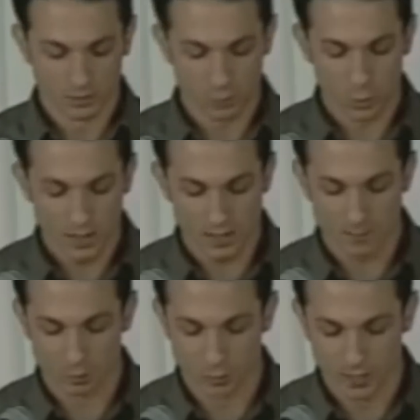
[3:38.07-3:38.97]
We need to
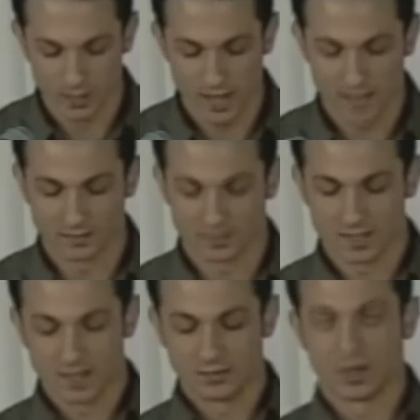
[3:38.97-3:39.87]
wake up and
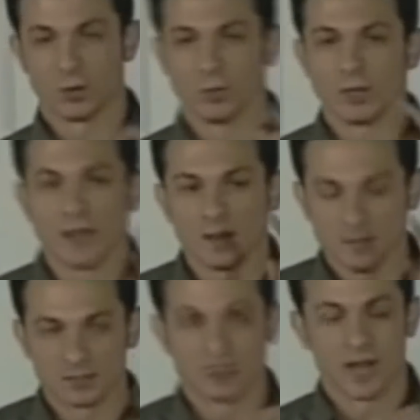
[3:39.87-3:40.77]
realize that our
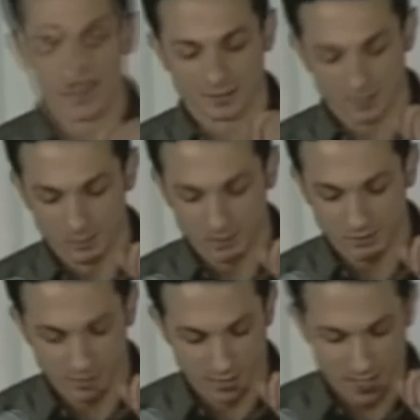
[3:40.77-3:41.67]
real enemies are not in
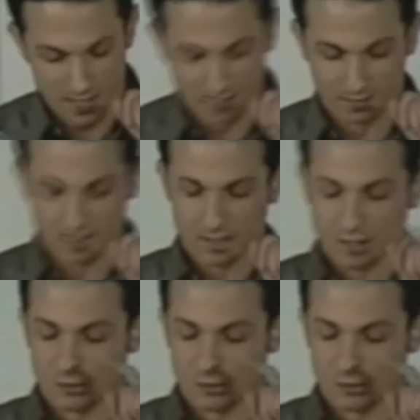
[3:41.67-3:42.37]
some distant land.